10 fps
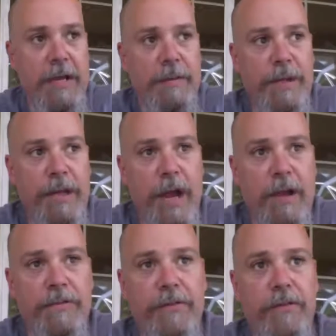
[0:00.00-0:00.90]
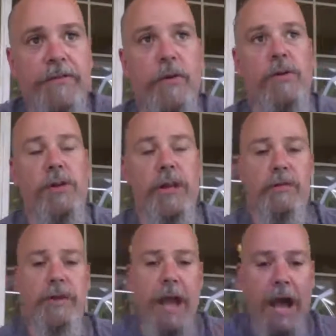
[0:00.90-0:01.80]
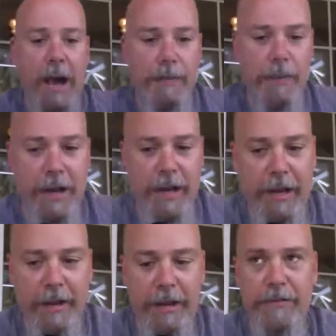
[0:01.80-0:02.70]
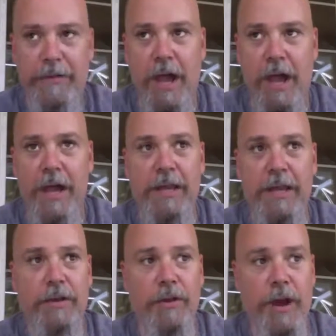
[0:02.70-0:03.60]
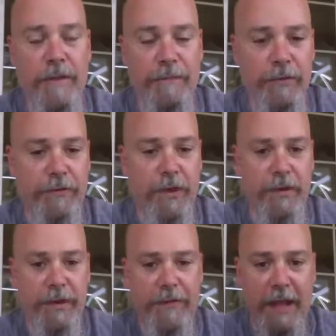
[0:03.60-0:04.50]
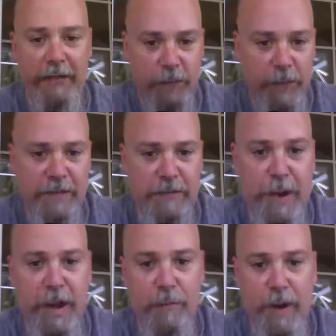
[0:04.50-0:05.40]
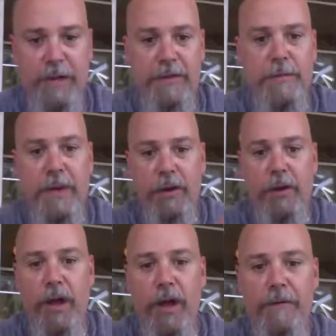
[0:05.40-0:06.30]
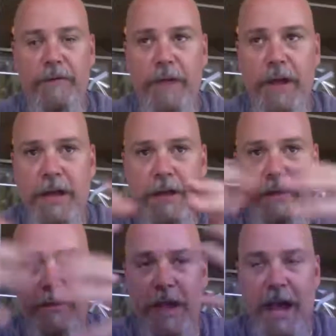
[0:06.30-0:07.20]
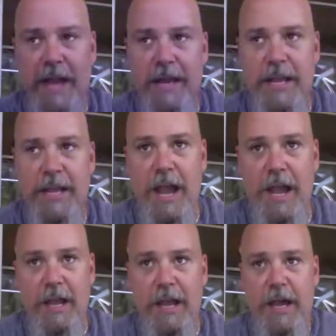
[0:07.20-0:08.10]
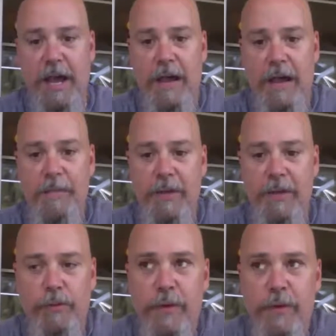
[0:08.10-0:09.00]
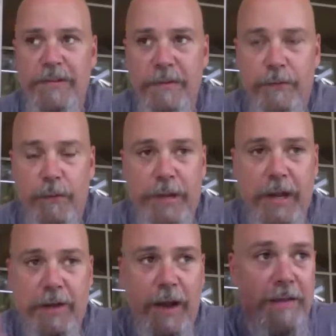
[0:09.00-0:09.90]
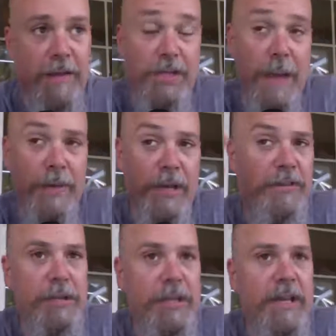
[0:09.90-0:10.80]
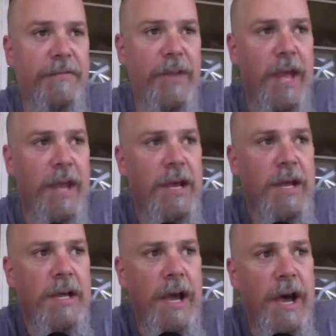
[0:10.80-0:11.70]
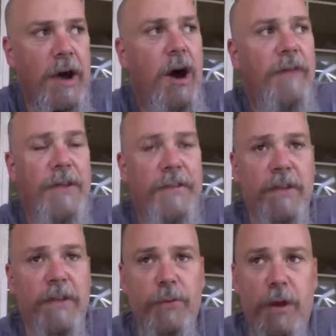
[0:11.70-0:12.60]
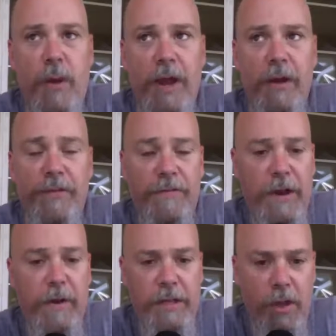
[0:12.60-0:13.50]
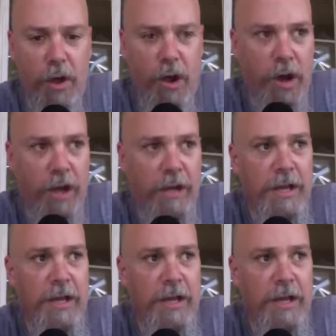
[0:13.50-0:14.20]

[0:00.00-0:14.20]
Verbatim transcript: because you're so clearly operating, Scott, in your comfort zone, in that sweet spot, right in the middle of this Ikigai, um, this reason for being, right? And the Japanese believe that uh, often this requires a very long